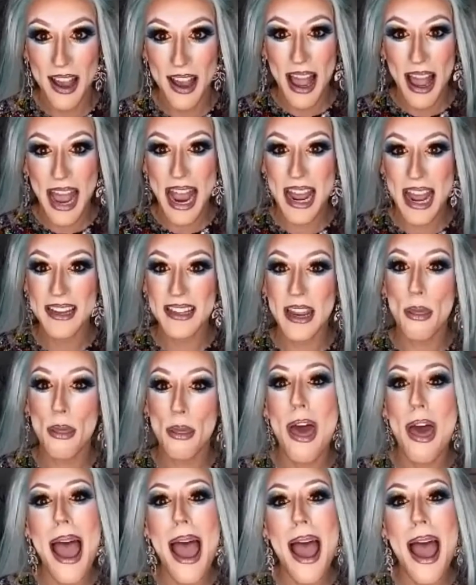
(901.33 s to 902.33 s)
and
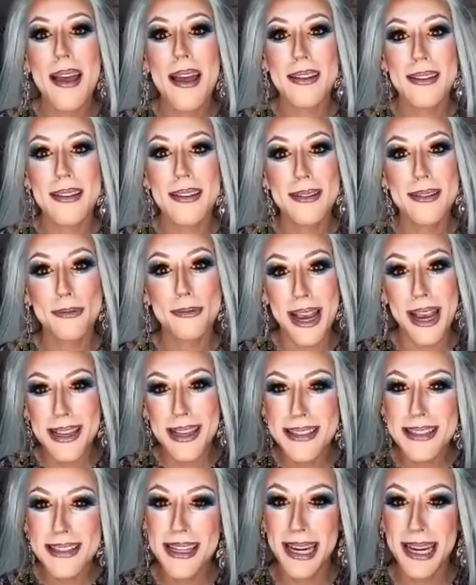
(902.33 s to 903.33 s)
that
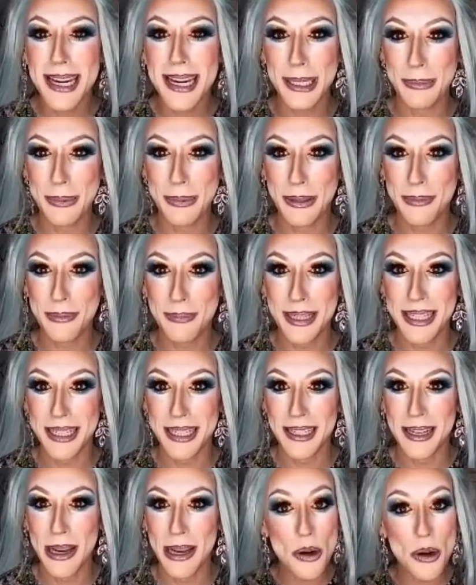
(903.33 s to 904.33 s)
resonated with me
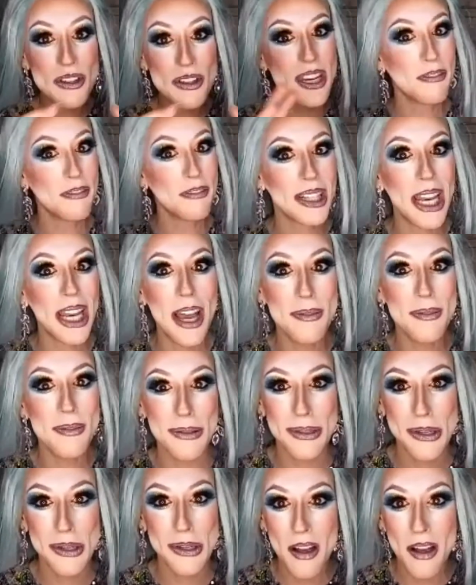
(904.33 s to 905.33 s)
on different levels,
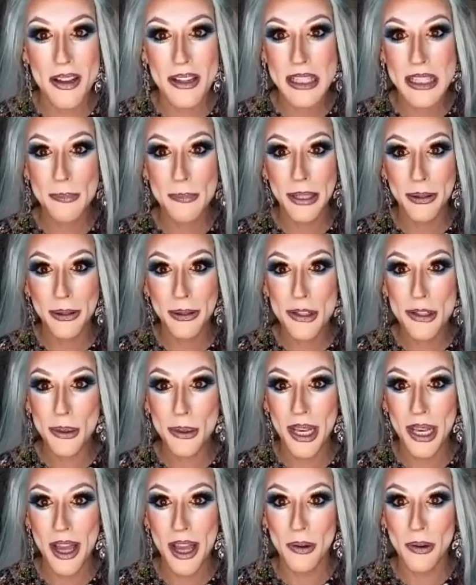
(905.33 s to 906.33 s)
not a spiritual
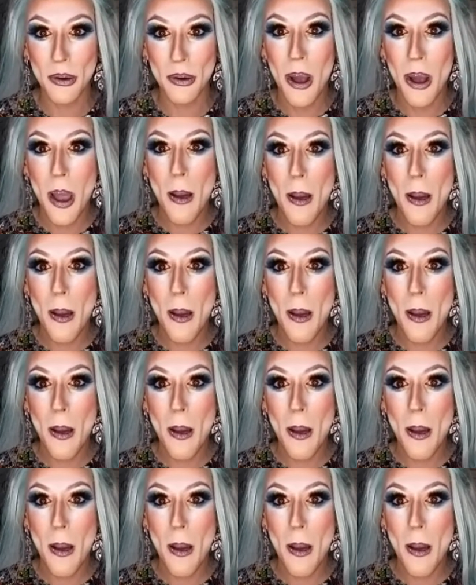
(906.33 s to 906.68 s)
level,